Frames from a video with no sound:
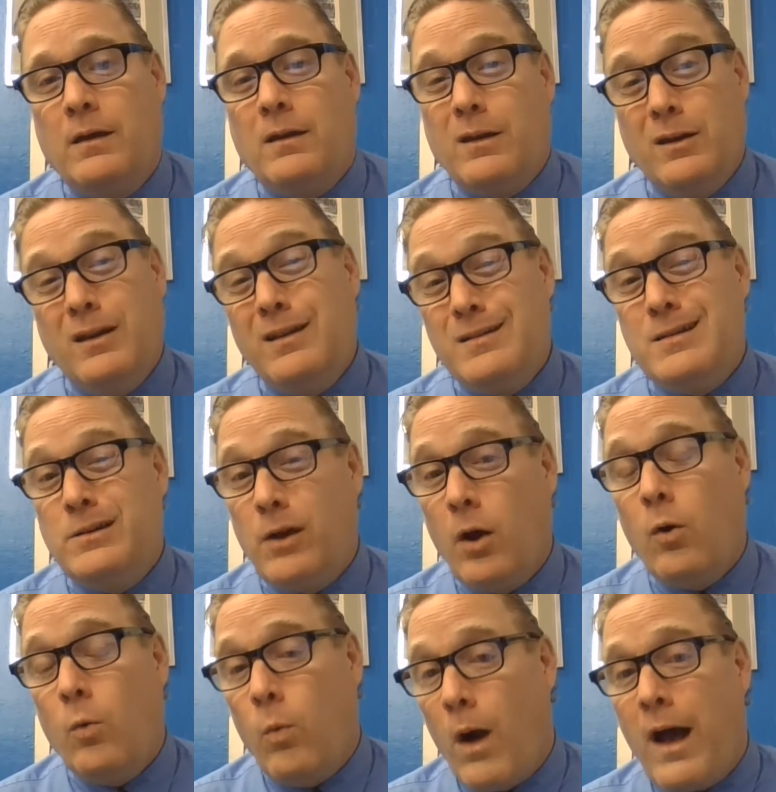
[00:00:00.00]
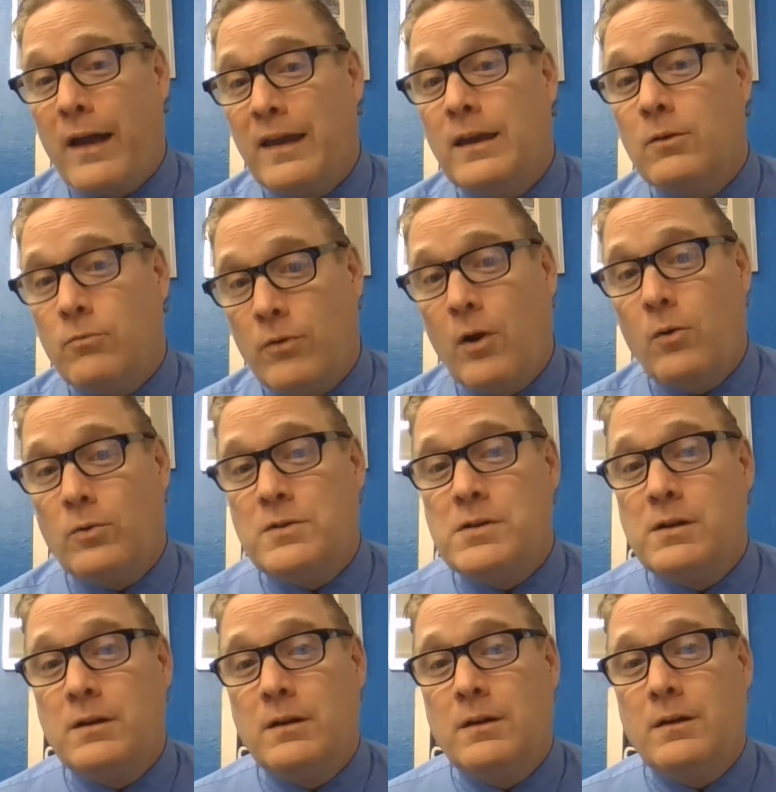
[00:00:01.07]
you need to know why he wrote
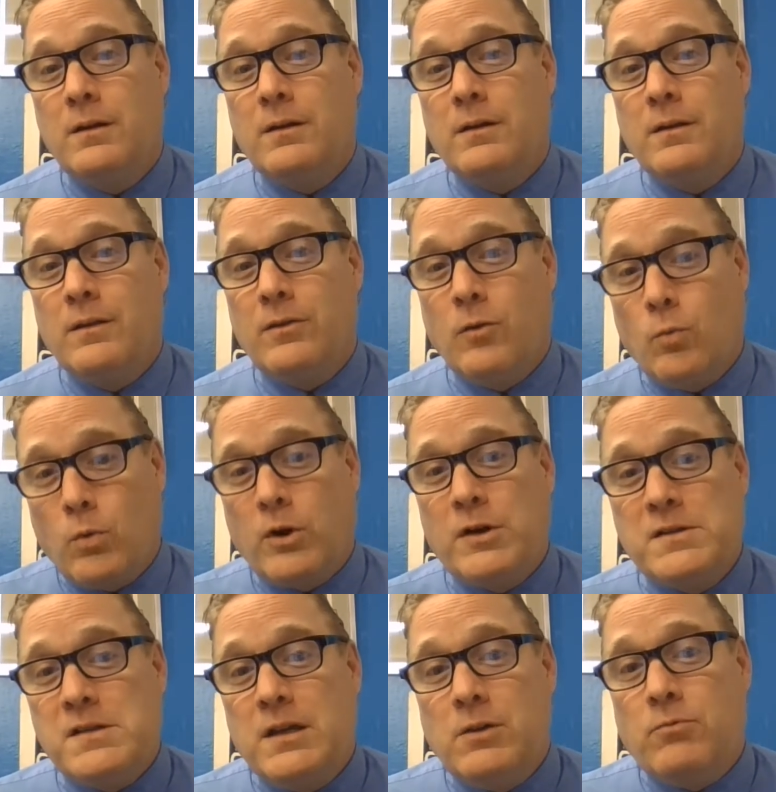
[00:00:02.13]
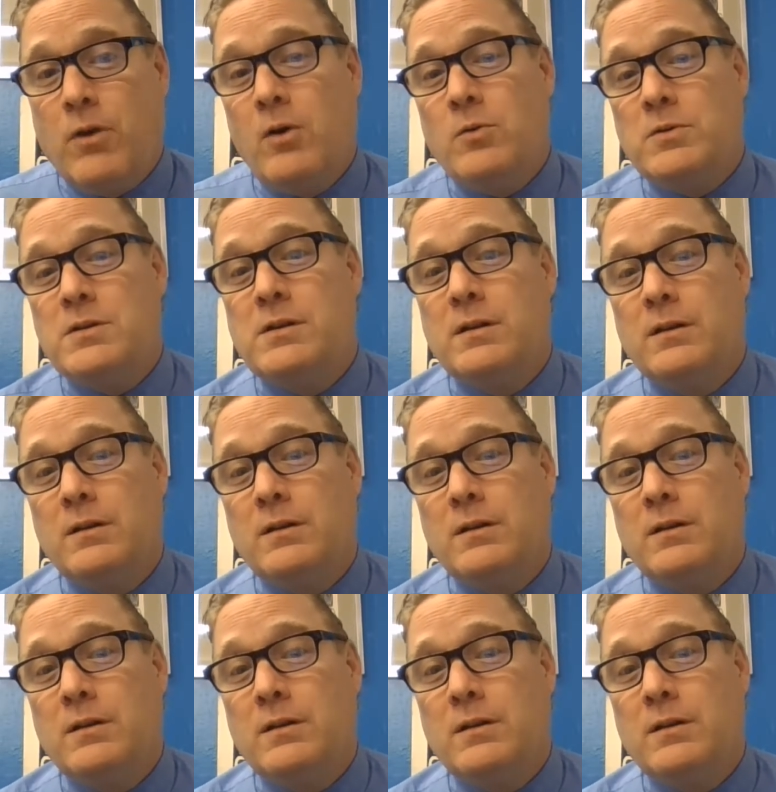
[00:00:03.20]
the words he wrote.